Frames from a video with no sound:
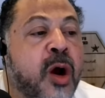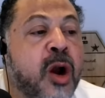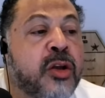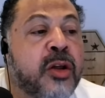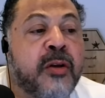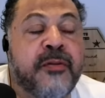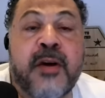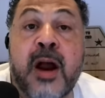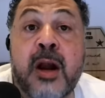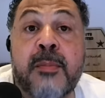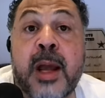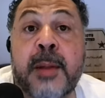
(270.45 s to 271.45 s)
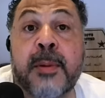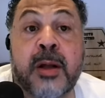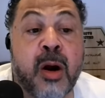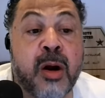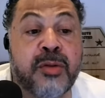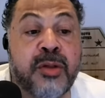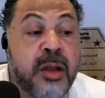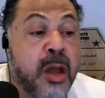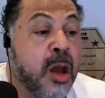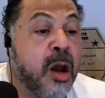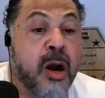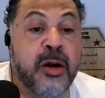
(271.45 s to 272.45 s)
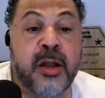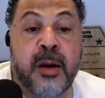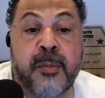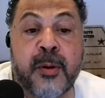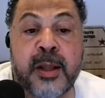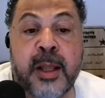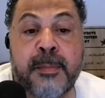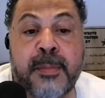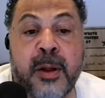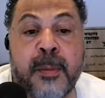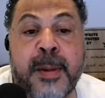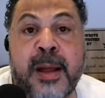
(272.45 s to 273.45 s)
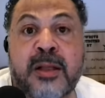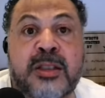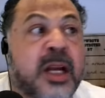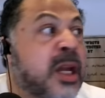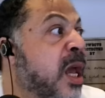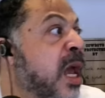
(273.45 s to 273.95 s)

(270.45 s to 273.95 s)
Are you going to fire Mike McCarthy? Are you going to bring in Bill Belichick?